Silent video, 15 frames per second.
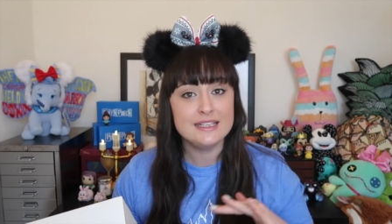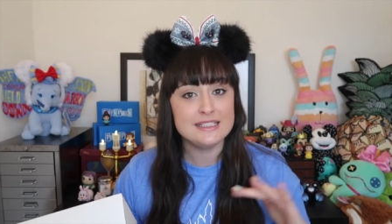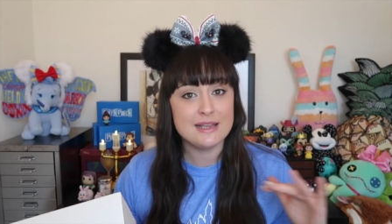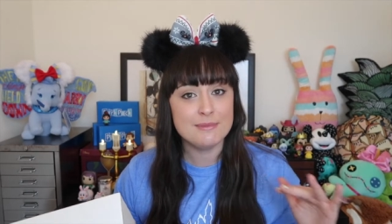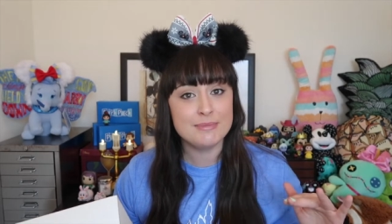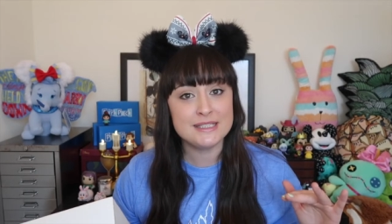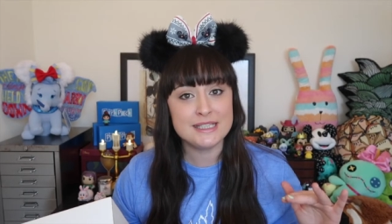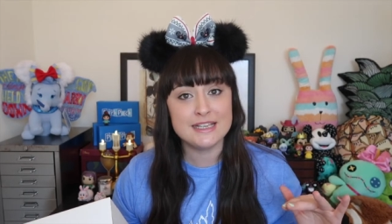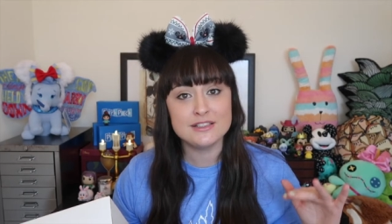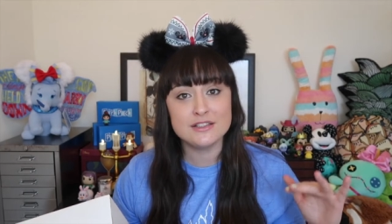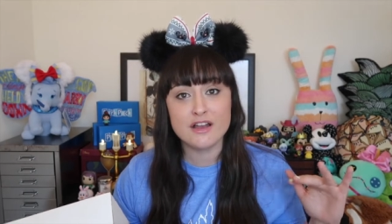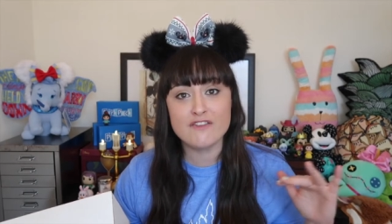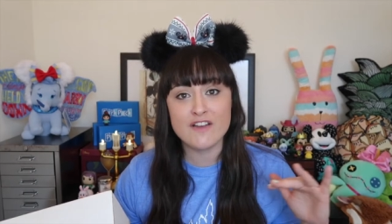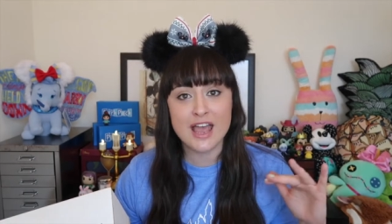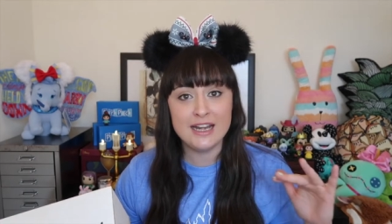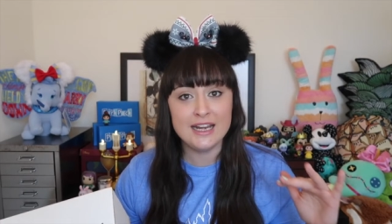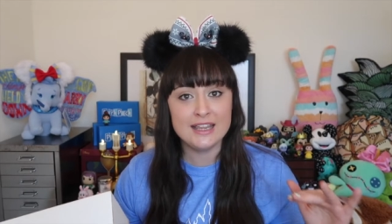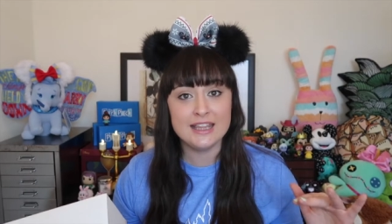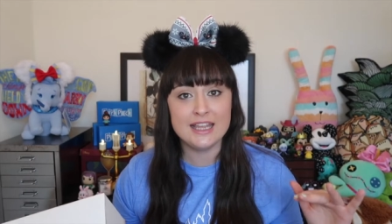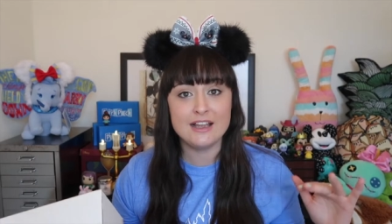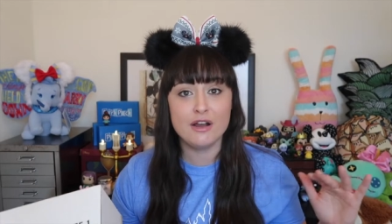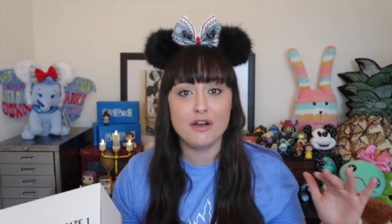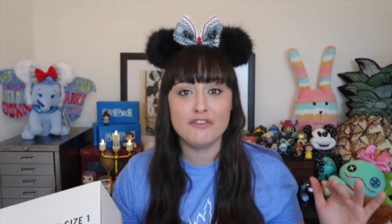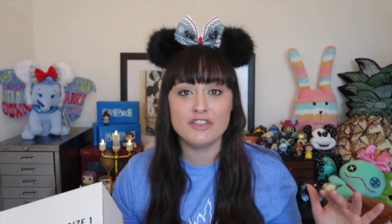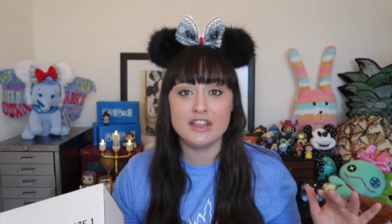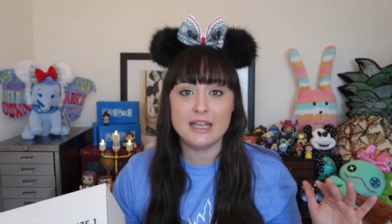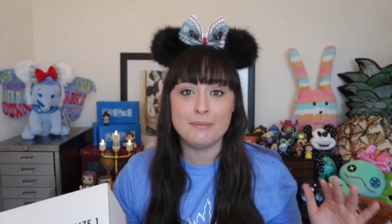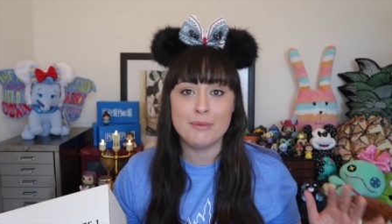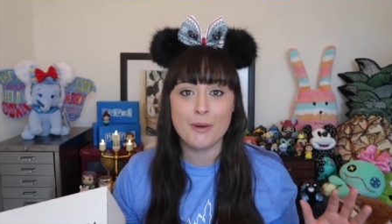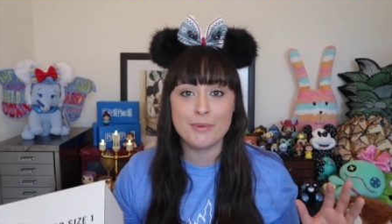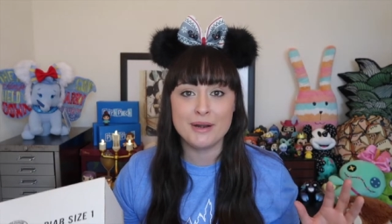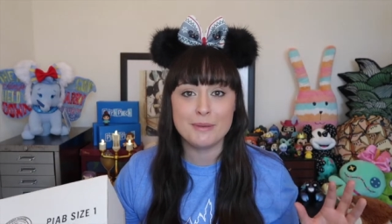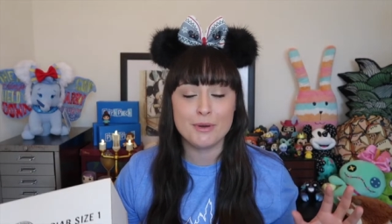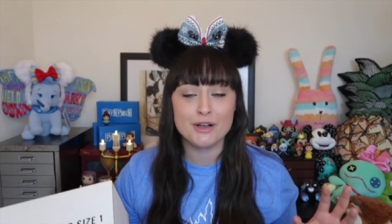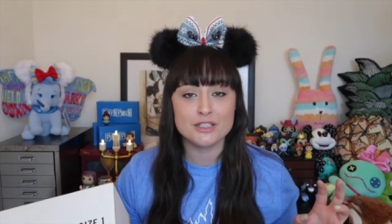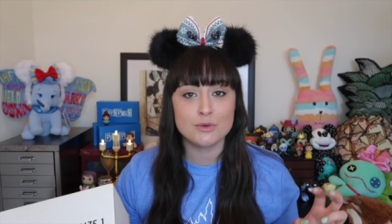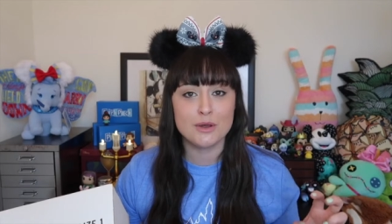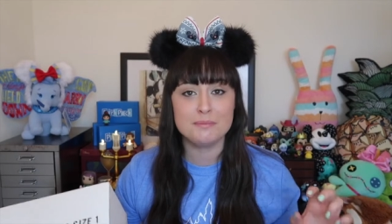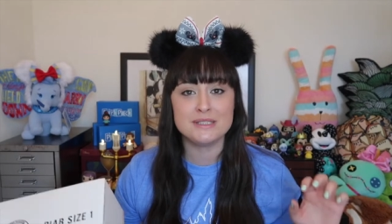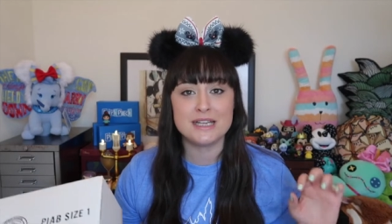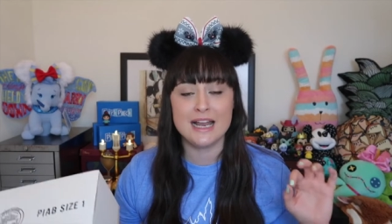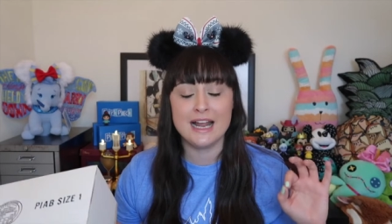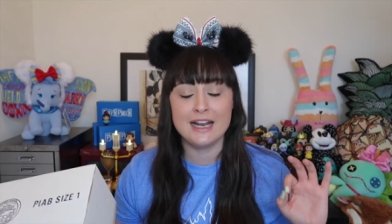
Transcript: 10% off anything off the Pop in a Box website,